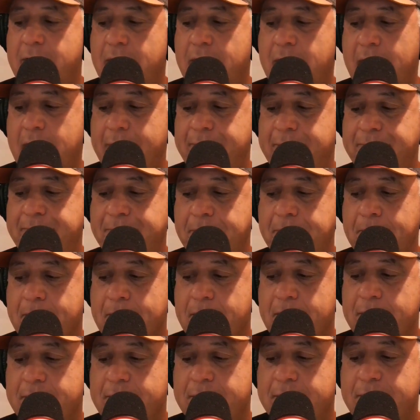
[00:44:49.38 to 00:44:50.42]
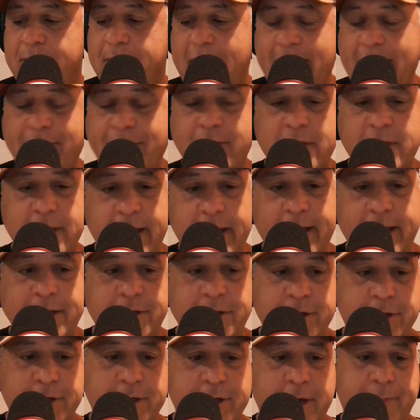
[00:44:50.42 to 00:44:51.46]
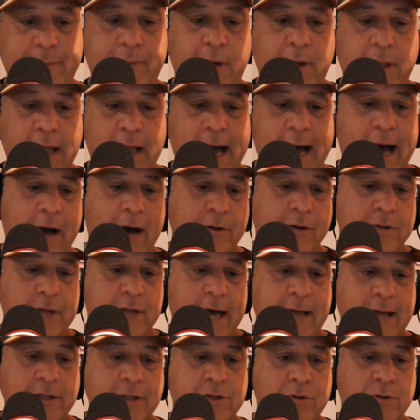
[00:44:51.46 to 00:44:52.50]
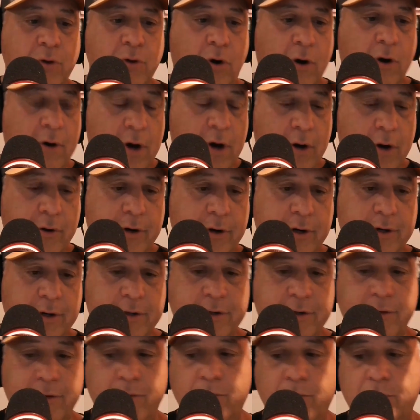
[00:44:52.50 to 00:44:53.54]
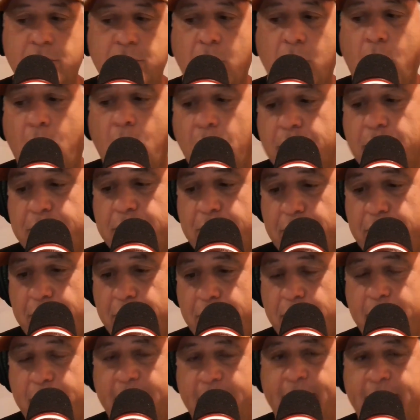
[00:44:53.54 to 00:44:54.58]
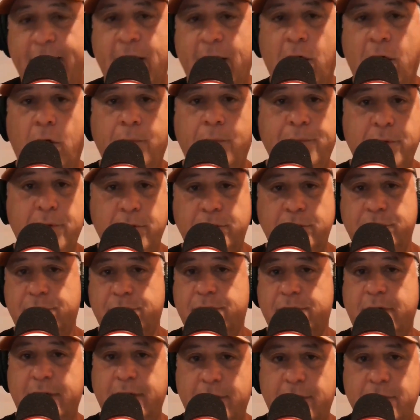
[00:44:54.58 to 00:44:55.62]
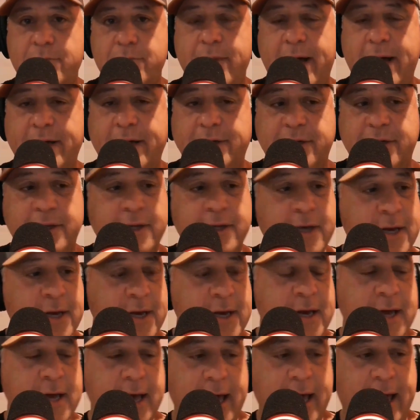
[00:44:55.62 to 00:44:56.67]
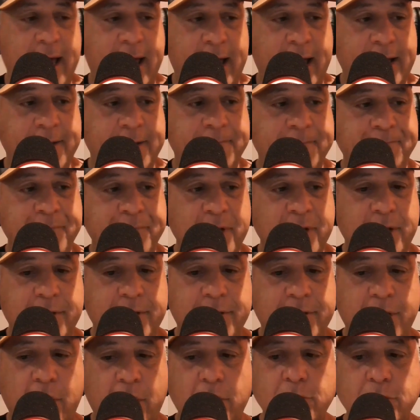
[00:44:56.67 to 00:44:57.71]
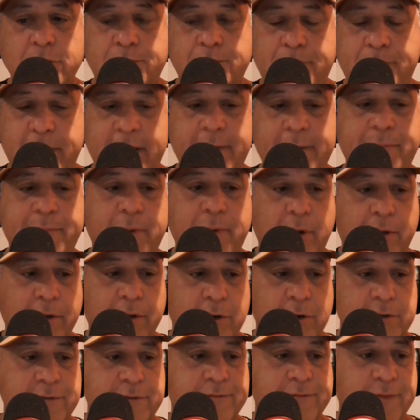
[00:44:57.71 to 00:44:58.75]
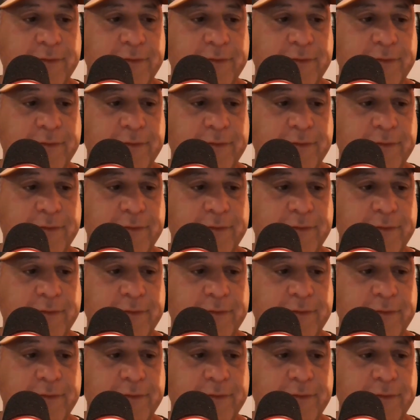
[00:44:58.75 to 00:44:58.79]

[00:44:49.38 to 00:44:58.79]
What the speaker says: um, that relationship allows that store owner to talk to you and help you, just like you mentioned. And those people, those